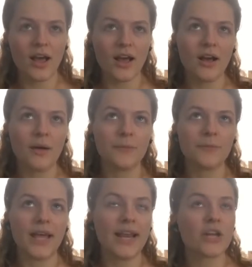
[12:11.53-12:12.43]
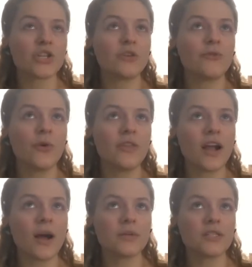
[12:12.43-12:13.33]
And actually for
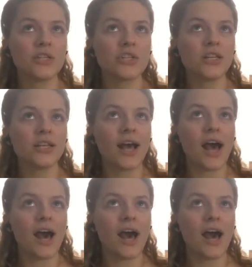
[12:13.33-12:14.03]
that competition,